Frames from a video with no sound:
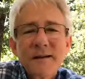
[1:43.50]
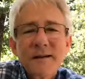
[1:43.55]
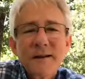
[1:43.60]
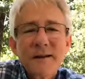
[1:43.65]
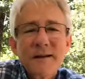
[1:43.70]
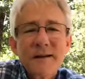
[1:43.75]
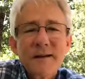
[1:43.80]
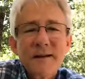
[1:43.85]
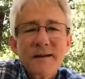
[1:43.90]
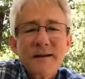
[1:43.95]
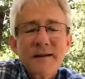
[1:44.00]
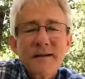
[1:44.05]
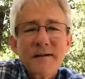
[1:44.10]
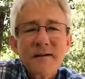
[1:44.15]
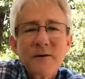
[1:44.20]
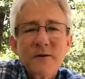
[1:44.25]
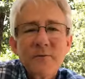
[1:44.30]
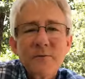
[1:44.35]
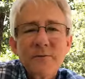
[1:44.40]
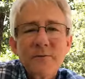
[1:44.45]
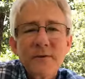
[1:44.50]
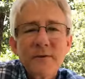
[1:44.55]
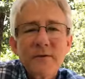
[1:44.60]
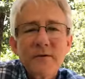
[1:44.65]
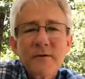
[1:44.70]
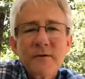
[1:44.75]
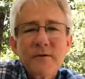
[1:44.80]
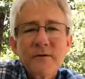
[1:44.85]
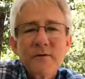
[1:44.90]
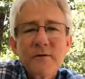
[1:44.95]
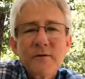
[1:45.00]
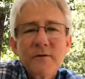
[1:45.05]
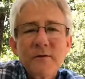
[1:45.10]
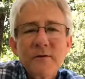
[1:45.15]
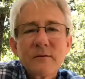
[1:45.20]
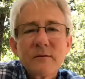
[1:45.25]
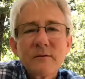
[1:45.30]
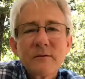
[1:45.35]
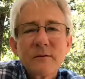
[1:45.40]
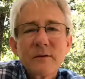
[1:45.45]
hope that you
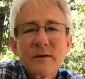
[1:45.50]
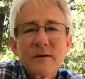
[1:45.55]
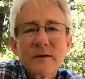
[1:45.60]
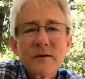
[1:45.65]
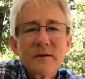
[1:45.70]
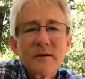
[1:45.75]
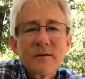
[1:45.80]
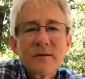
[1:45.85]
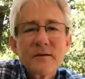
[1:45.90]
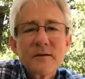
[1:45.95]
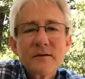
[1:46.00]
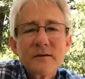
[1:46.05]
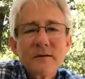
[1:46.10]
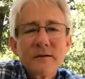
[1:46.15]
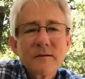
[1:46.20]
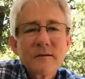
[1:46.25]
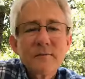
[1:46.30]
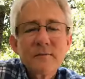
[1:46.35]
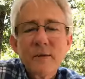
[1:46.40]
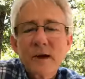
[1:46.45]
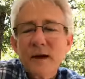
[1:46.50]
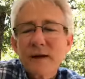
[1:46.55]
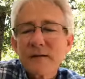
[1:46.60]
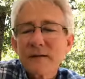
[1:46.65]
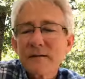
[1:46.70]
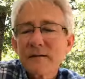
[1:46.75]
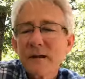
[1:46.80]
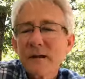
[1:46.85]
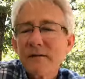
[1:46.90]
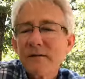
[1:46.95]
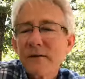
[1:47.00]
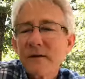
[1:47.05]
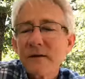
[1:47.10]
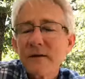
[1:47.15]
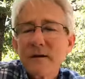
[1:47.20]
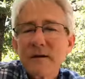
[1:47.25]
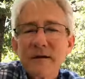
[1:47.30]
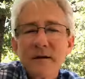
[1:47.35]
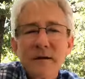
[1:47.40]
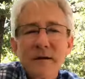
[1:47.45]
will return back
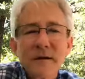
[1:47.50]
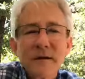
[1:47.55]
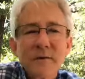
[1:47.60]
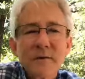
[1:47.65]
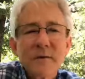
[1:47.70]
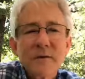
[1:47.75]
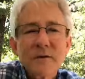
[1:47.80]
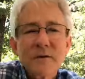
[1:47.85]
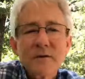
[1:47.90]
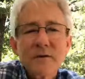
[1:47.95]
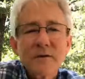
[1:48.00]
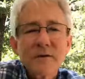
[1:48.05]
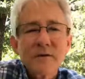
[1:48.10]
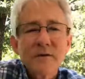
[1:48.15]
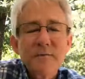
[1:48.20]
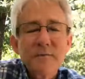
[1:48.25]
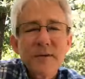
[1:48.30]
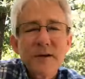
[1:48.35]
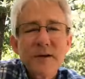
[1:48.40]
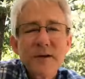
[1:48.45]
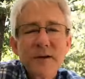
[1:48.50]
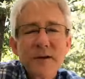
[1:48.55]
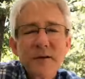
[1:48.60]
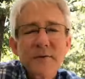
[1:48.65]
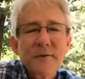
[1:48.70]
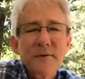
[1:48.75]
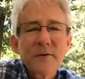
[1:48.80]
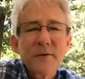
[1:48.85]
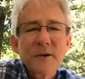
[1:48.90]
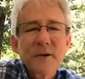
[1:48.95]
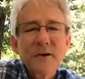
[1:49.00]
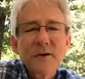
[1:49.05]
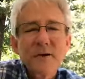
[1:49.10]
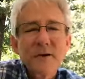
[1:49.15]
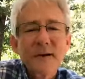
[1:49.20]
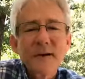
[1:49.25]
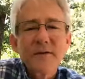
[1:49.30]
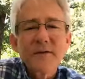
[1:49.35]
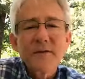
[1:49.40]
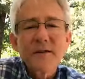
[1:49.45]
safely real soon. Be careful while you're
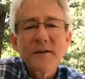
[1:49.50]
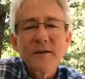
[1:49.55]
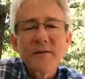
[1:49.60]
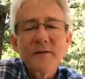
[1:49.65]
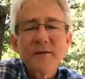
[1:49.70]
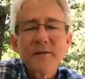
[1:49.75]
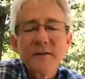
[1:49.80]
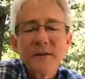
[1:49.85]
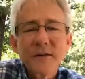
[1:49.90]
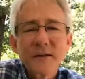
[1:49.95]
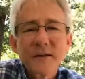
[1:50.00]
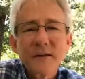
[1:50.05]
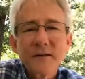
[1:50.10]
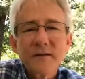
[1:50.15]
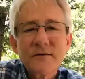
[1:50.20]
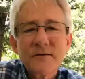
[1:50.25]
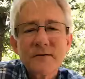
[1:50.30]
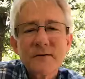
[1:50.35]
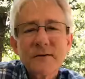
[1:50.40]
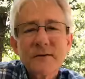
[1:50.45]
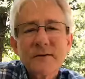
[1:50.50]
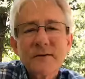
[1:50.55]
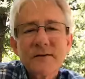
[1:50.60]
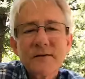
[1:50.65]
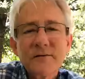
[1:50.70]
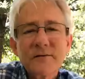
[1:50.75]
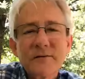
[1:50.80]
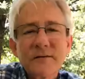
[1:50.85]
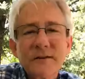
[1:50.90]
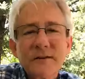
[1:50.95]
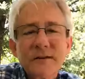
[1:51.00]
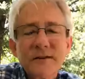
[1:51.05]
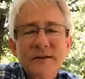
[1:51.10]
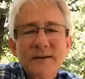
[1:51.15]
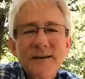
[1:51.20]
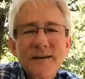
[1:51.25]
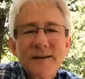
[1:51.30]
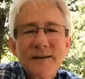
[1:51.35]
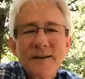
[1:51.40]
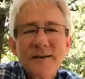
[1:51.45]
out there on vacation, and
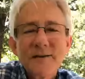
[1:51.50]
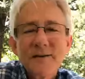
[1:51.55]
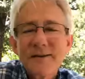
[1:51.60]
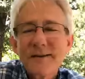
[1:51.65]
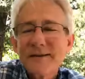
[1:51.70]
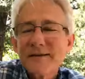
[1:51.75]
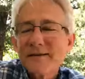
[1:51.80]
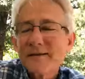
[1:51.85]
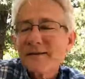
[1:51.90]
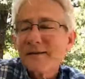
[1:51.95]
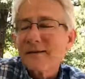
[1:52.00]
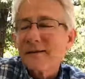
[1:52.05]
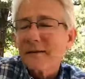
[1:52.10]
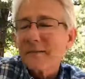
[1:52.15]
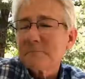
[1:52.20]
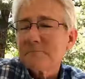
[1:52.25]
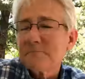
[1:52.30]
don't get sick.